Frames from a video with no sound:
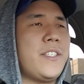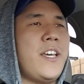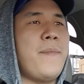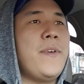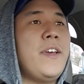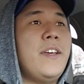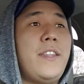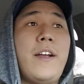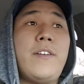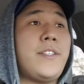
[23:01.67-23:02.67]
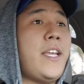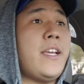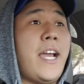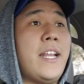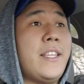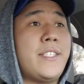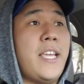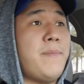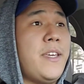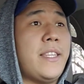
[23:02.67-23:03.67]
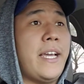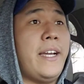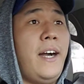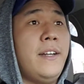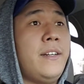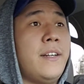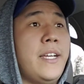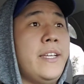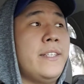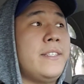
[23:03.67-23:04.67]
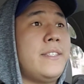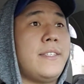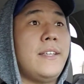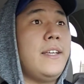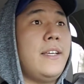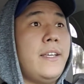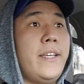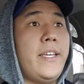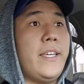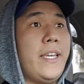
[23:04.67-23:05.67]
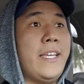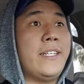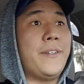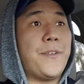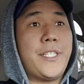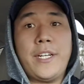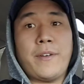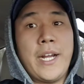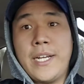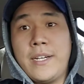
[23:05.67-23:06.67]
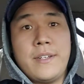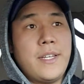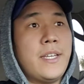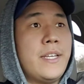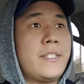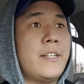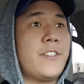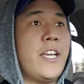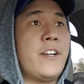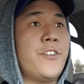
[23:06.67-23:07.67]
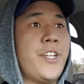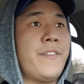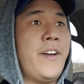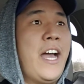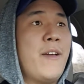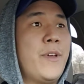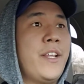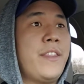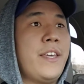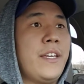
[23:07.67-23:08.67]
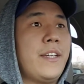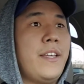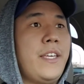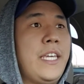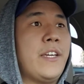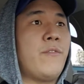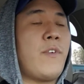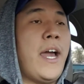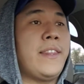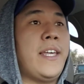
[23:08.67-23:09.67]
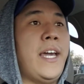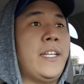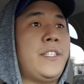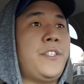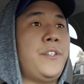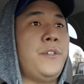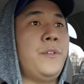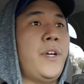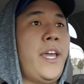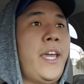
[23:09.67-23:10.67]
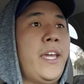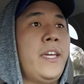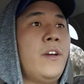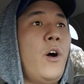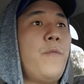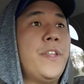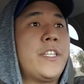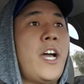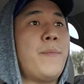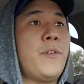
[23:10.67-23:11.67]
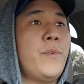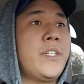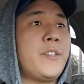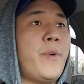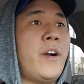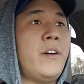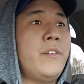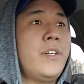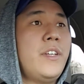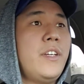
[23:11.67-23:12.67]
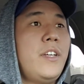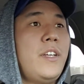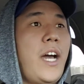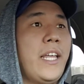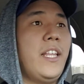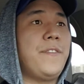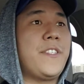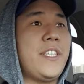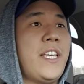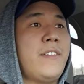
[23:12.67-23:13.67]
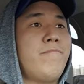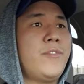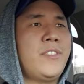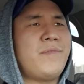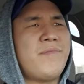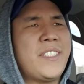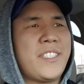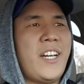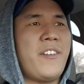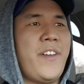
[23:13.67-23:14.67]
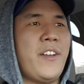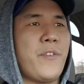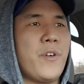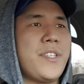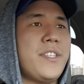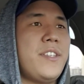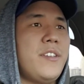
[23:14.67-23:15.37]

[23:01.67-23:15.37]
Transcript: to them, they're saying kind of the same thing that Conor is in a different tier right now in terms of energy and vibe. And I think he can ride that to a hopefully dominant win tomorrow. I'd love to see that um, as a Conor fan, of course